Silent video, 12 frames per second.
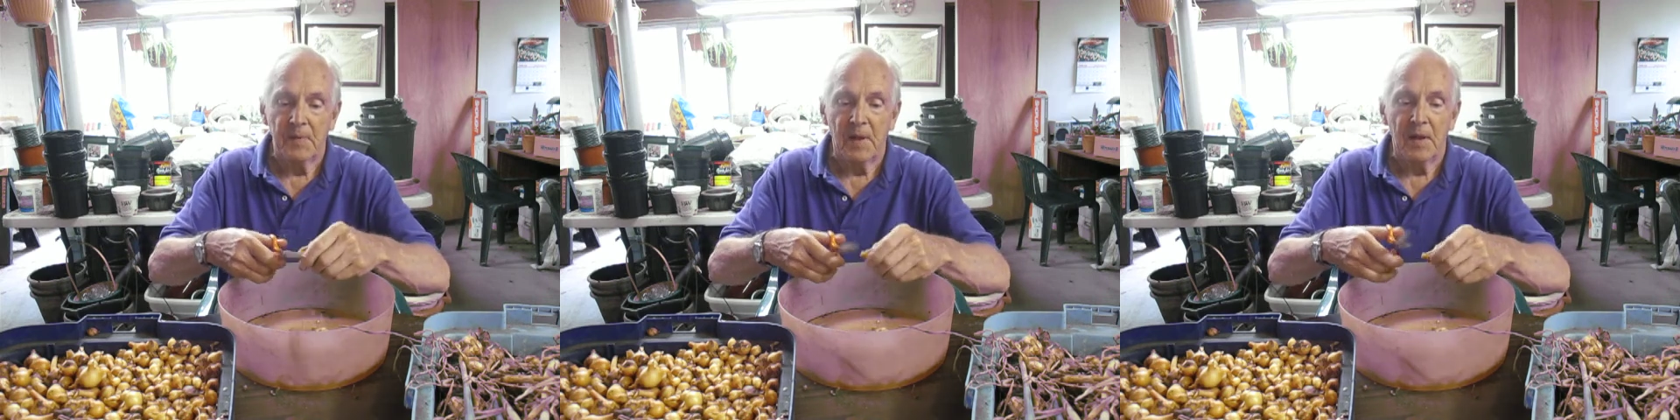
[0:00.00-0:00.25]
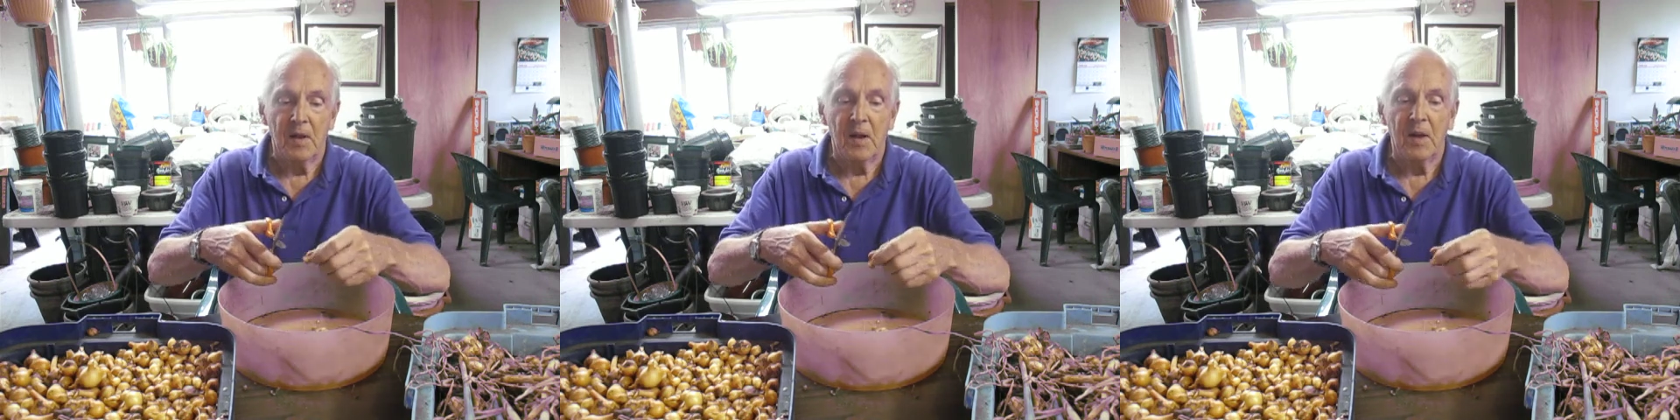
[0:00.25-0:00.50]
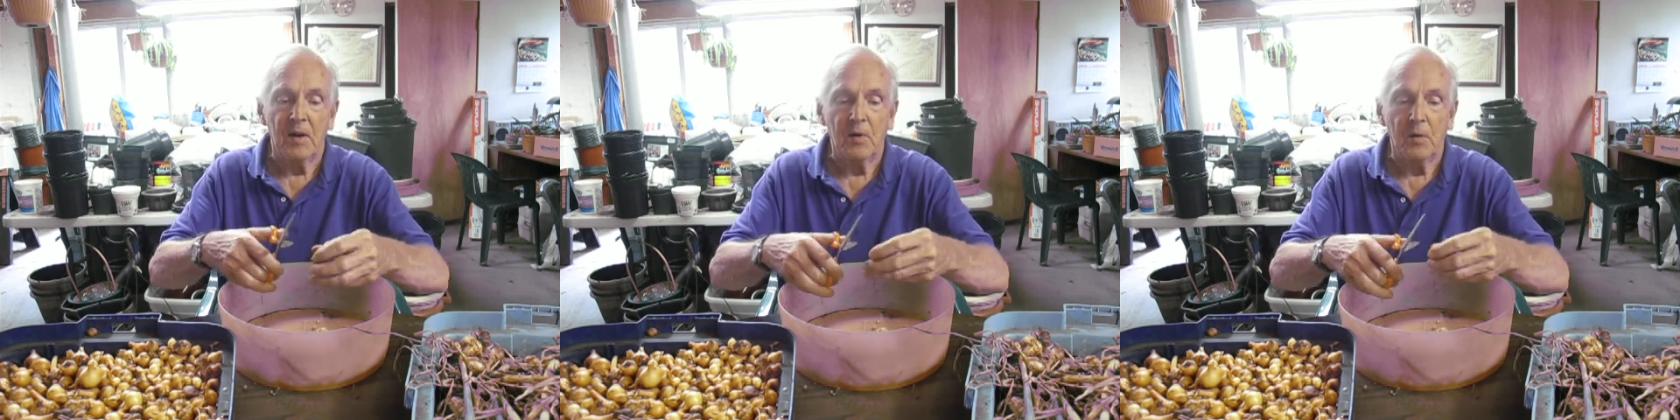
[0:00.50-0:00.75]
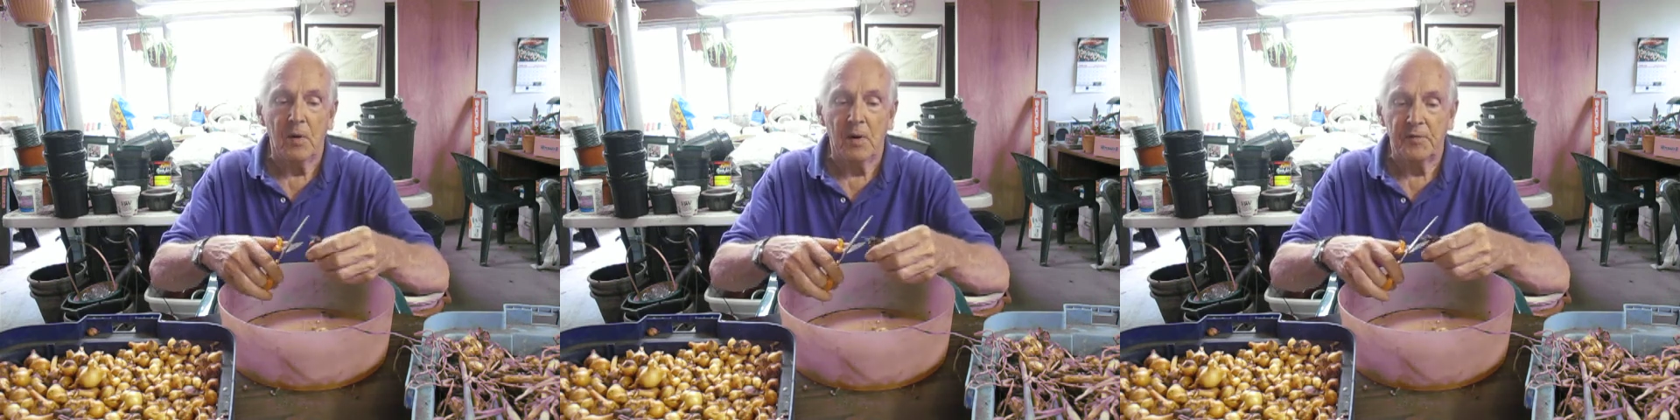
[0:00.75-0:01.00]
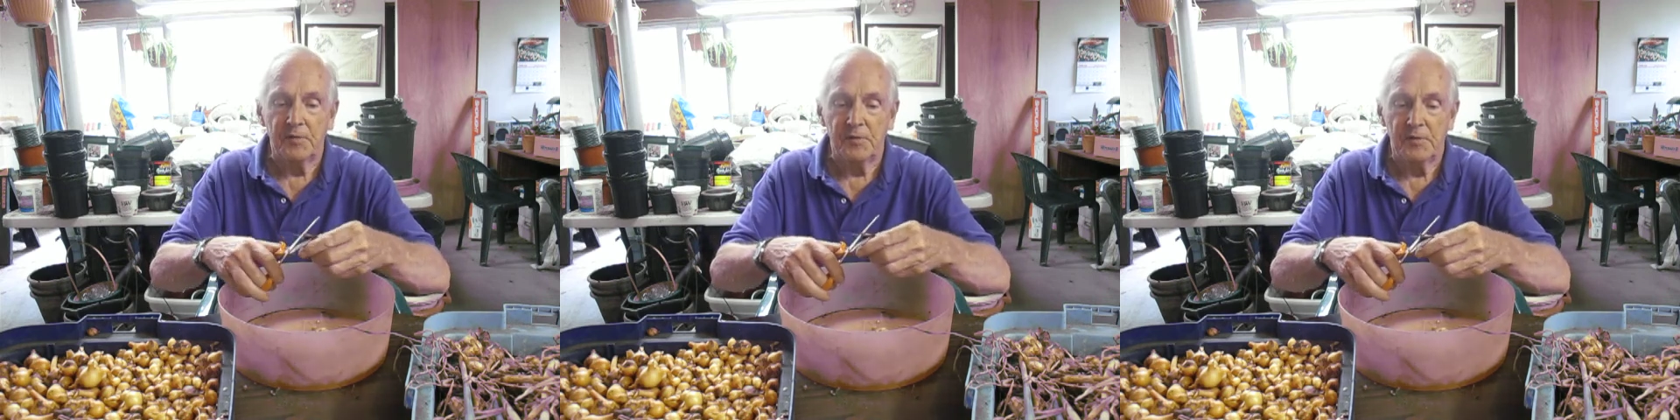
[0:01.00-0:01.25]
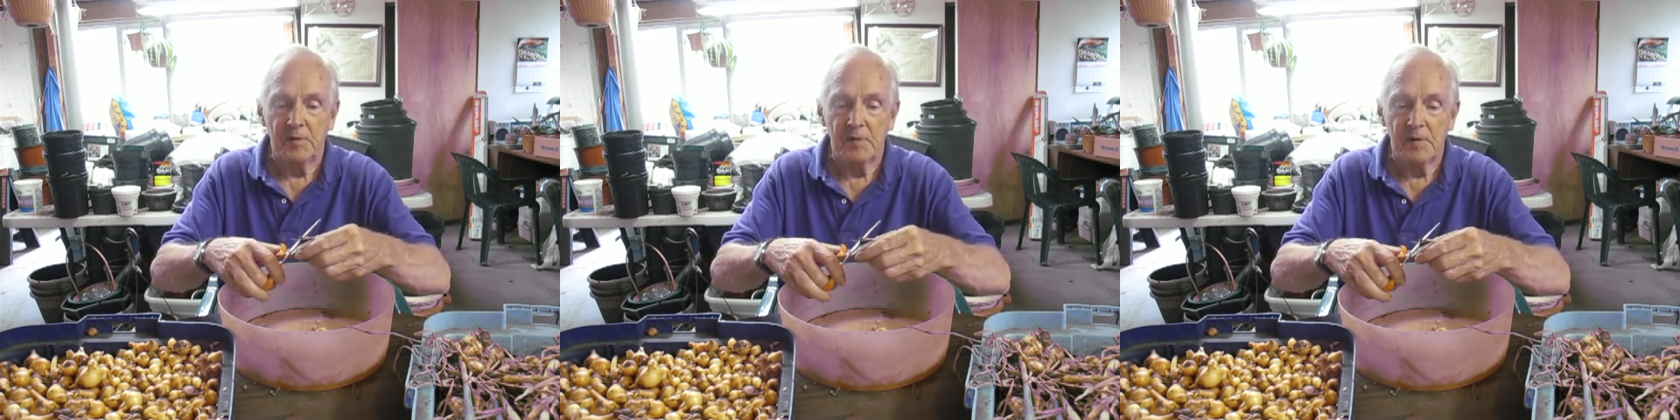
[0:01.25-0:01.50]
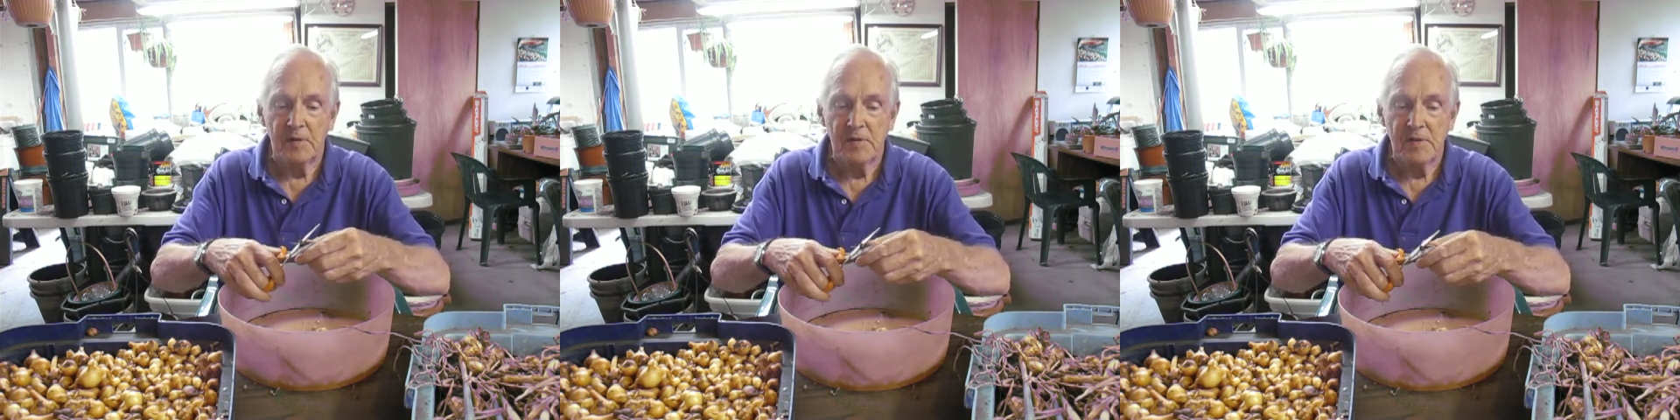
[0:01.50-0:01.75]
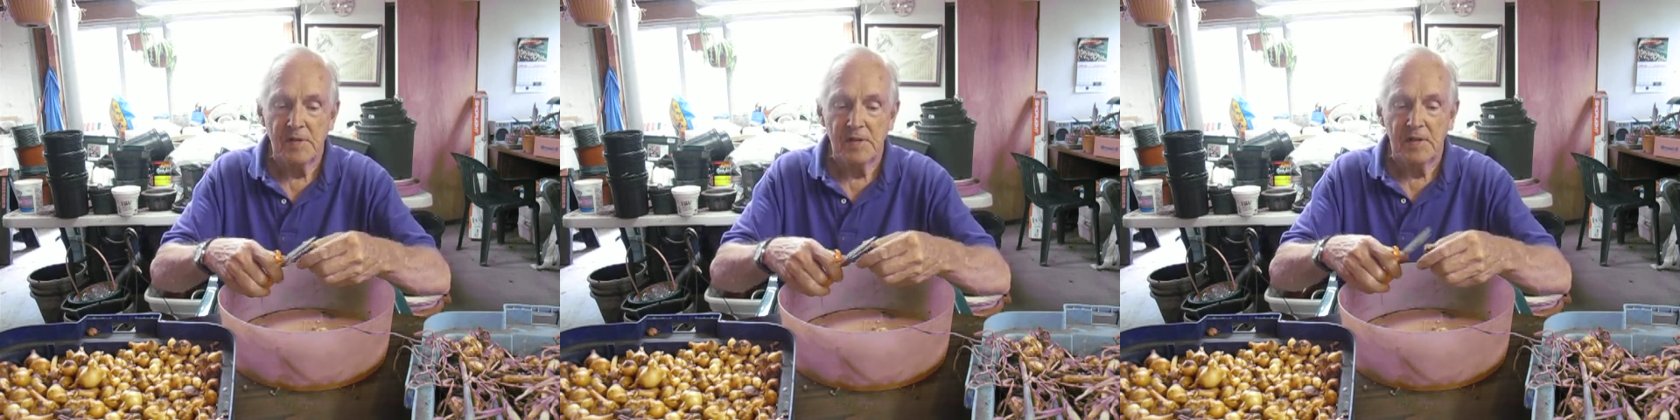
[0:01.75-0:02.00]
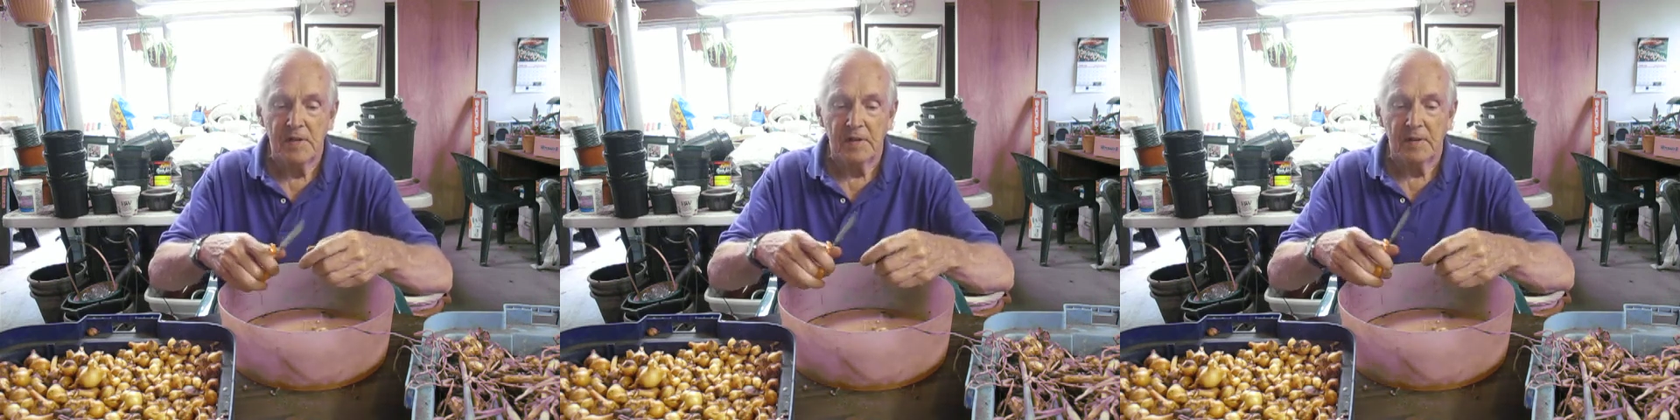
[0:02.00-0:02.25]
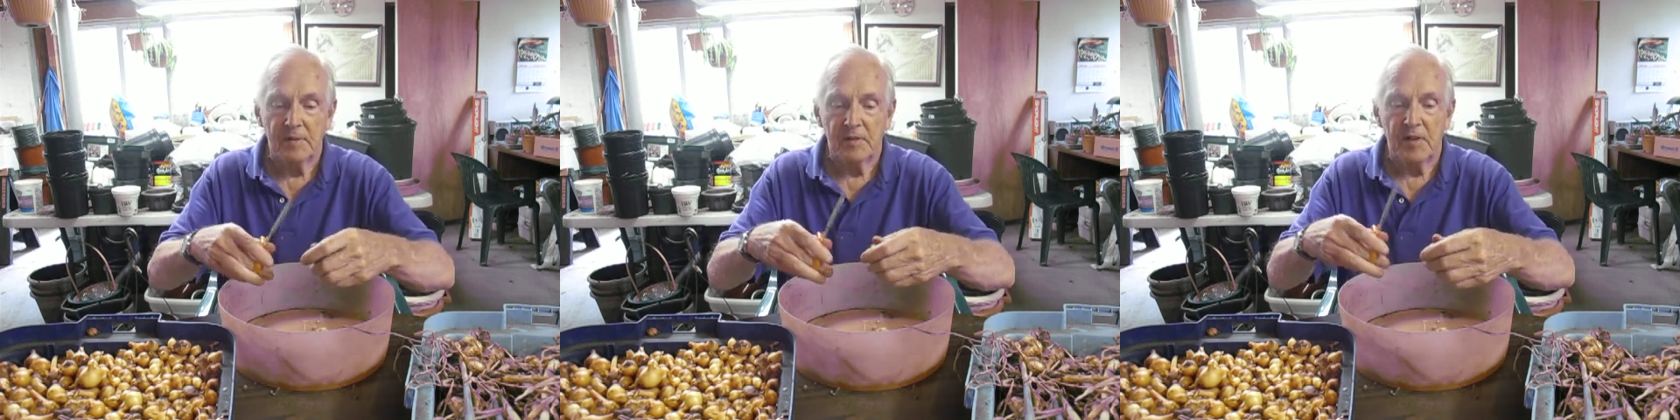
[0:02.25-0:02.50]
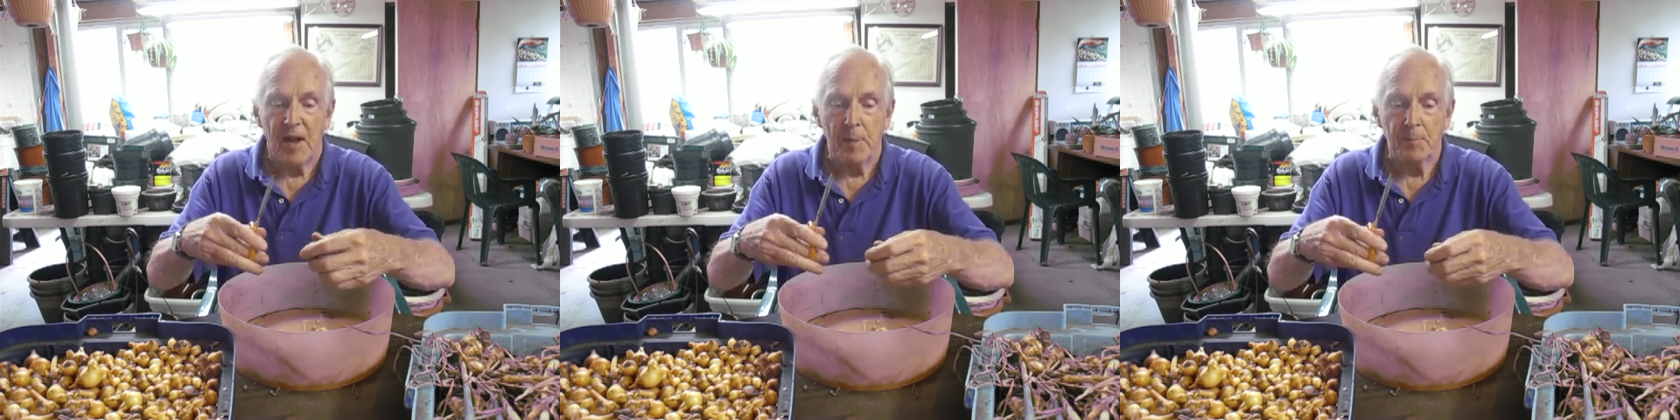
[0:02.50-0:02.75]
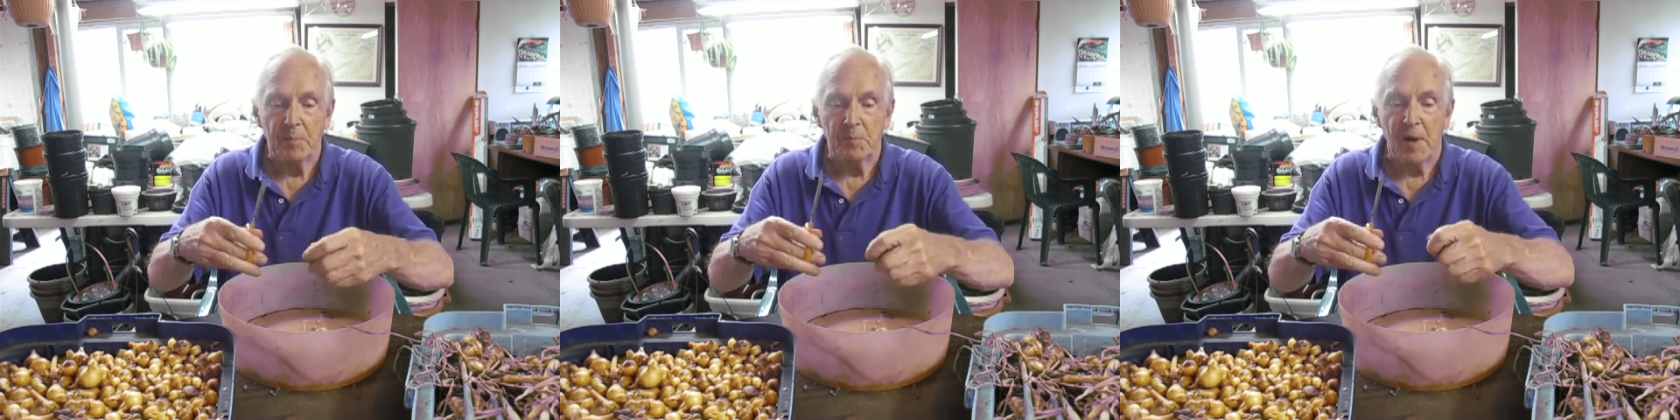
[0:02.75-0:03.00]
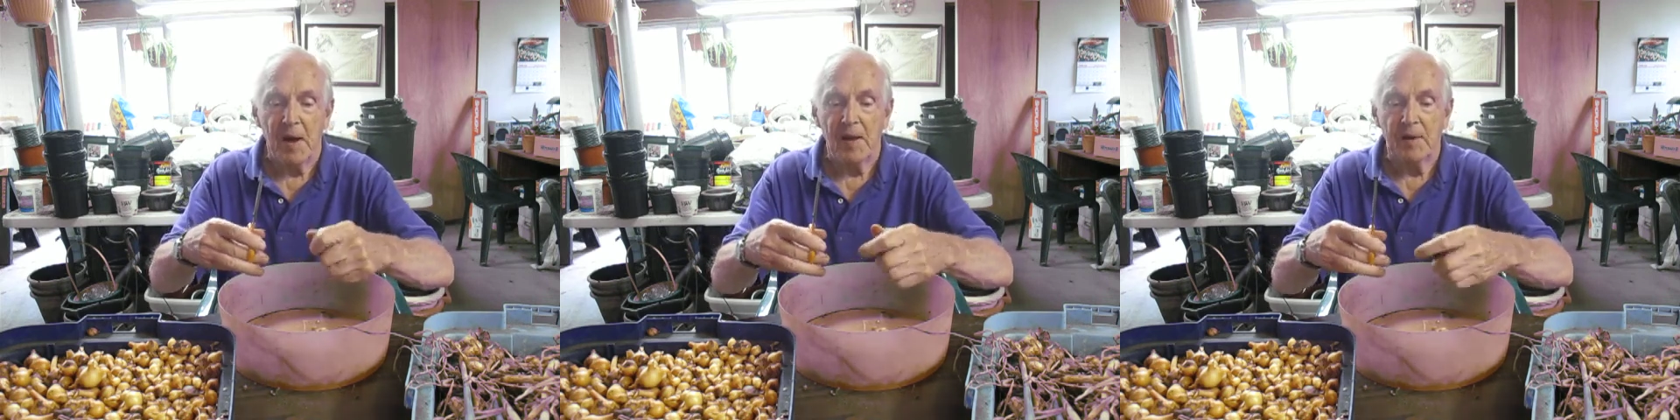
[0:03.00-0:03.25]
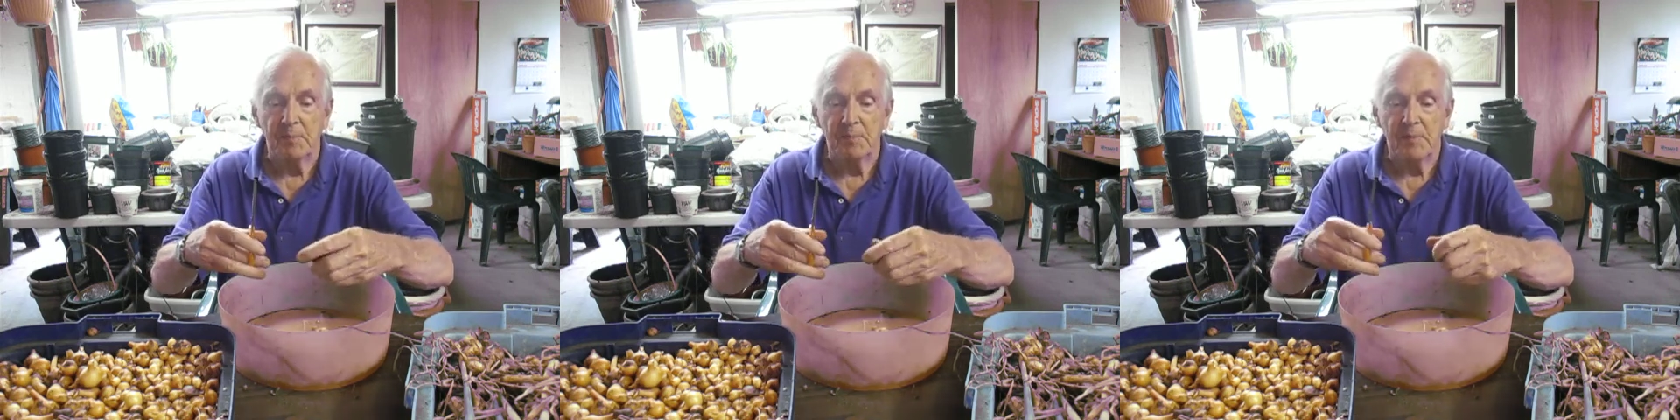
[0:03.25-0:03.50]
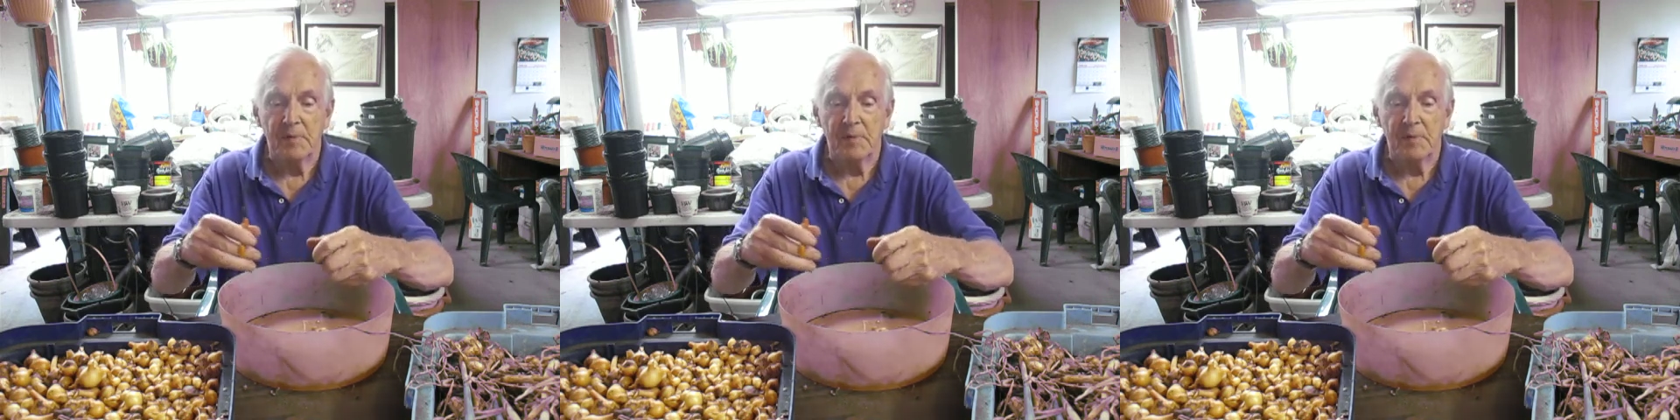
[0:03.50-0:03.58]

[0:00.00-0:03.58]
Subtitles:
I cut it off, top and bottom,